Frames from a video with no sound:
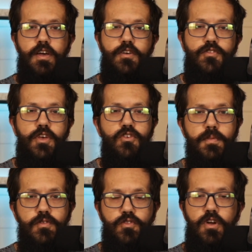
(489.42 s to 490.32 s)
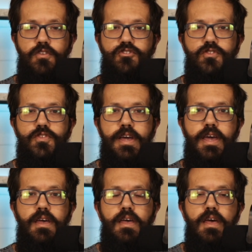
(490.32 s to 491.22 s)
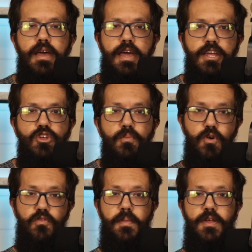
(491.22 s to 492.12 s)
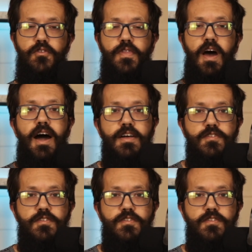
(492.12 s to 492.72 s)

"Excuse me, sir." She's like, "Can you move me to the hot